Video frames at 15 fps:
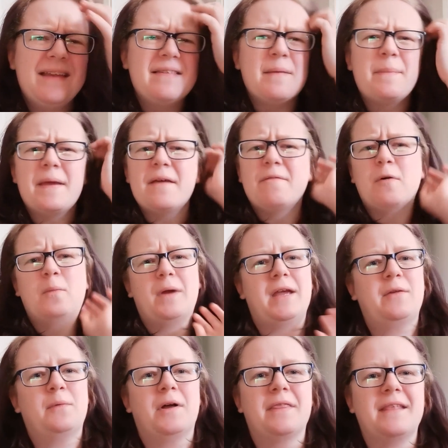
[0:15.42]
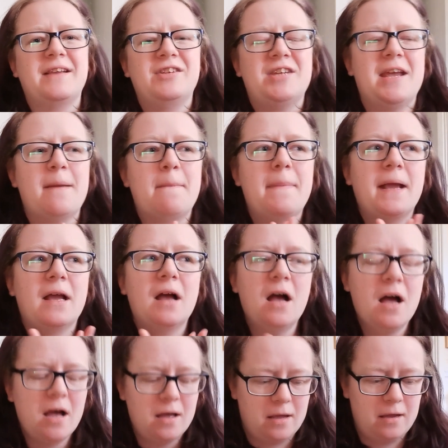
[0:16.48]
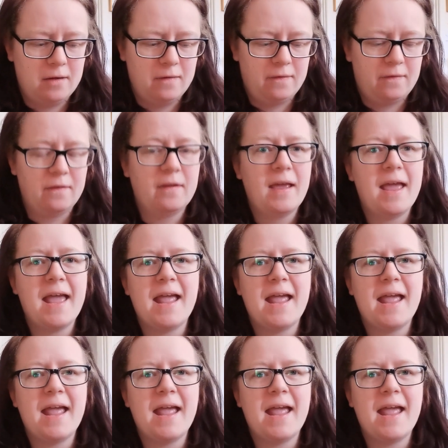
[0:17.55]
is a bit of a weird one this year because